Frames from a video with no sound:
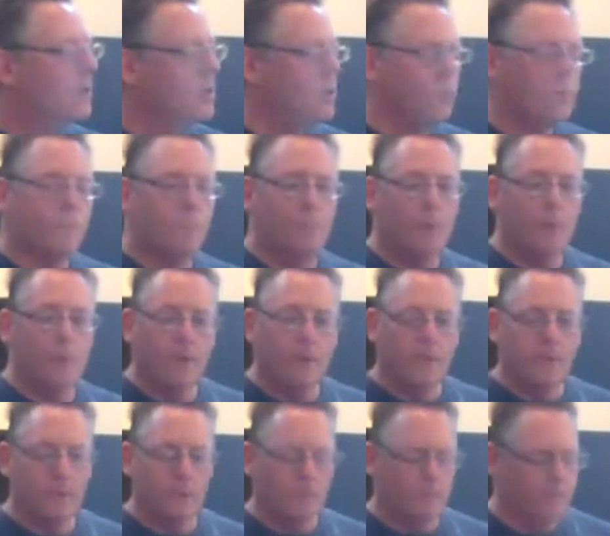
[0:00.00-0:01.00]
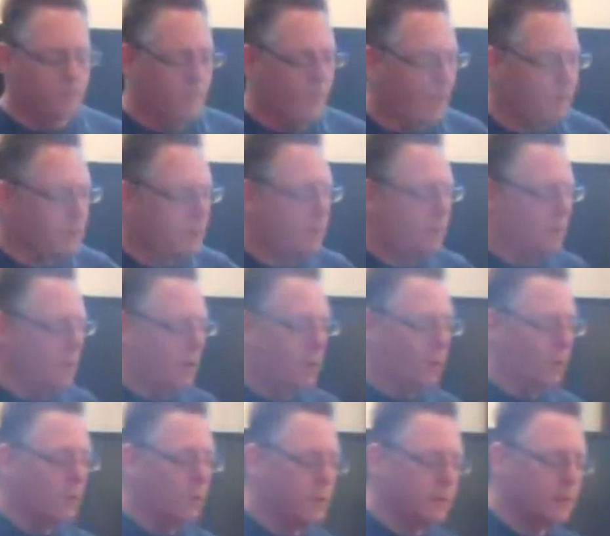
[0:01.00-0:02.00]
She was beautiful, absolutely
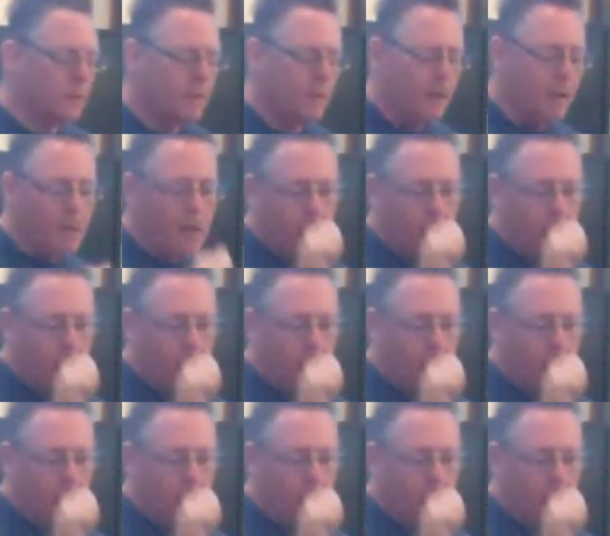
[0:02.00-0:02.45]
gorgeous,